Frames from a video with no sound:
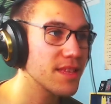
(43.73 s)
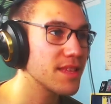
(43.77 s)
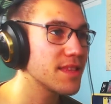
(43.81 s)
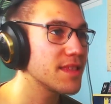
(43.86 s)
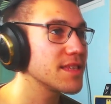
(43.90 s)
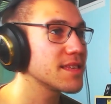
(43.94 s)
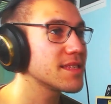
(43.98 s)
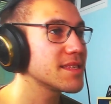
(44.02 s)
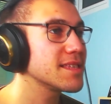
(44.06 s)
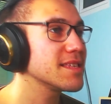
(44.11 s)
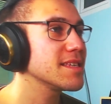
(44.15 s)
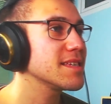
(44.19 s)

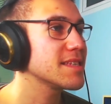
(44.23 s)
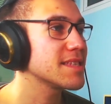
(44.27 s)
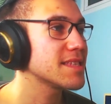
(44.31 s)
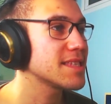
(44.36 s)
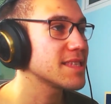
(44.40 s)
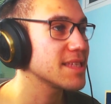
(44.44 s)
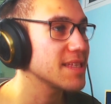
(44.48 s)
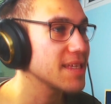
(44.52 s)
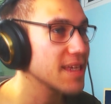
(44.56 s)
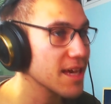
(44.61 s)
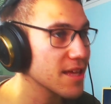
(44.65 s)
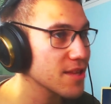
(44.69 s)
This is
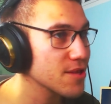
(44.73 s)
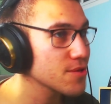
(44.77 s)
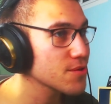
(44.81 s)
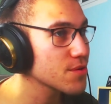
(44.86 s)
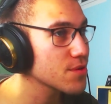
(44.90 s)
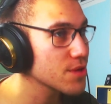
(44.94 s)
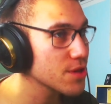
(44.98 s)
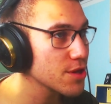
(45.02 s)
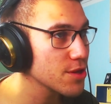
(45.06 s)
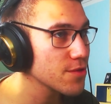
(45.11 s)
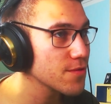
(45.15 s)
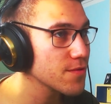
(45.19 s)
Diana
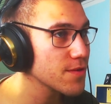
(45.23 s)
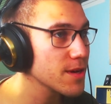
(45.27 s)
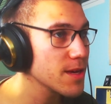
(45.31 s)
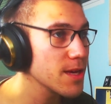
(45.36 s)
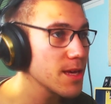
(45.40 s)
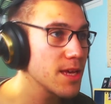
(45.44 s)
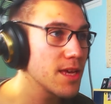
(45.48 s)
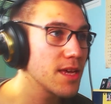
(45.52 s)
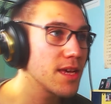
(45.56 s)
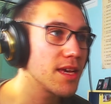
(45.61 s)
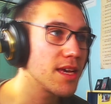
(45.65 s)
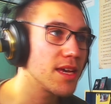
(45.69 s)
Ankudinova
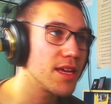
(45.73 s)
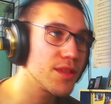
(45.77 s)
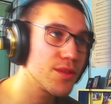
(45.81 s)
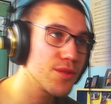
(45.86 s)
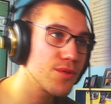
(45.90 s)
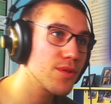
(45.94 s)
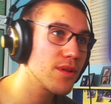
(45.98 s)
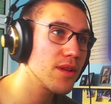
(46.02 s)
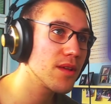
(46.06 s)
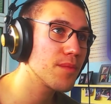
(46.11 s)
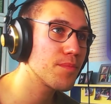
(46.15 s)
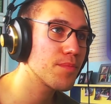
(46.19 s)
and
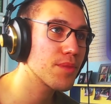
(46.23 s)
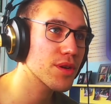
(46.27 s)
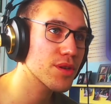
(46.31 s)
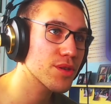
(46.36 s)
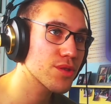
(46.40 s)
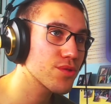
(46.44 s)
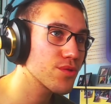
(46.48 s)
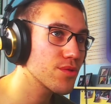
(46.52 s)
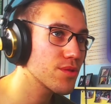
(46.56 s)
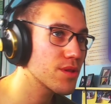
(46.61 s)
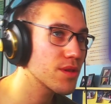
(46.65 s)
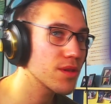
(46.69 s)
Yulia
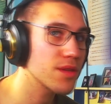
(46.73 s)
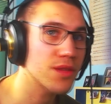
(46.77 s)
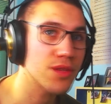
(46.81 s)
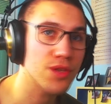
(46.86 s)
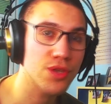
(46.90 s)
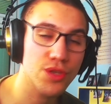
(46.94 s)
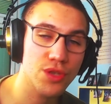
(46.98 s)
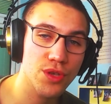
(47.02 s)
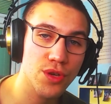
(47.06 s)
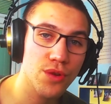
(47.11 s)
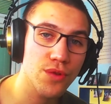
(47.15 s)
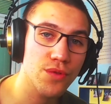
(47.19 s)
Parshuta, the
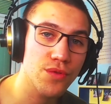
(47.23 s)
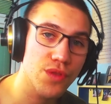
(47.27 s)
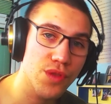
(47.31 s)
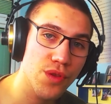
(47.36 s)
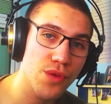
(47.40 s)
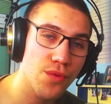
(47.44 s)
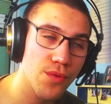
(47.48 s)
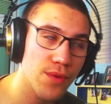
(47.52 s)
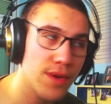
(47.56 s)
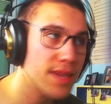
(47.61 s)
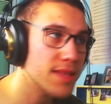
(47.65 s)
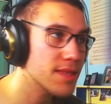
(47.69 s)
show
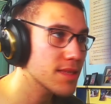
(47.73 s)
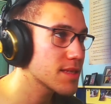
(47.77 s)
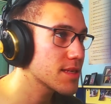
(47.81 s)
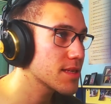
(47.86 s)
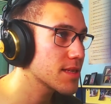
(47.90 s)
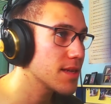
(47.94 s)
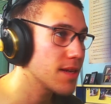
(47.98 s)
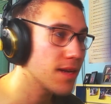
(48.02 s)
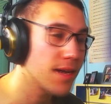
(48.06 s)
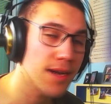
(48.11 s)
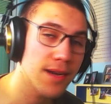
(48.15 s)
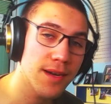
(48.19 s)
Duets,
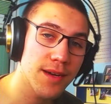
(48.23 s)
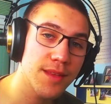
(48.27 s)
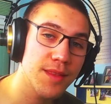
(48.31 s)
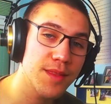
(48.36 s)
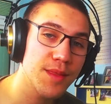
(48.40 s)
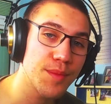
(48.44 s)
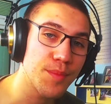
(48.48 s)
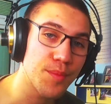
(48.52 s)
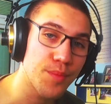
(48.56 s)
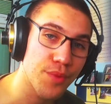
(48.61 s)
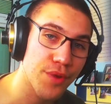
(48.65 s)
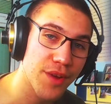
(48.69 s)

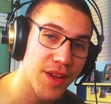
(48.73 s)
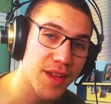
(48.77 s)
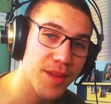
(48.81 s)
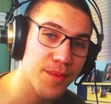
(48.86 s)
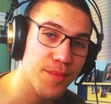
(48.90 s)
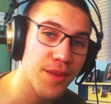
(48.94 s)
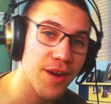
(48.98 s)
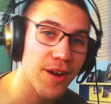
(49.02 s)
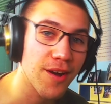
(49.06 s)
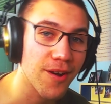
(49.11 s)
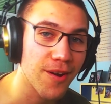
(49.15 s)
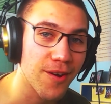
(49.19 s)
Unbreak
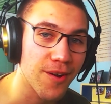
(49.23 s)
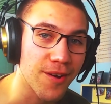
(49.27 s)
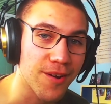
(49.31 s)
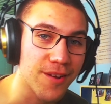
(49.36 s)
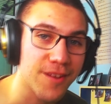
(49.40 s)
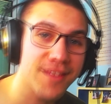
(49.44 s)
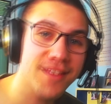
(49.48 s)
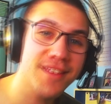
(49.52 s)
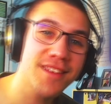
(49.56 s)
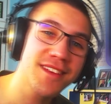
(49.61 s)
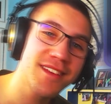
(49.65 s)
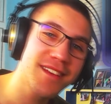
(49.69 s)
My
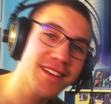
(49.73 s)
Heart.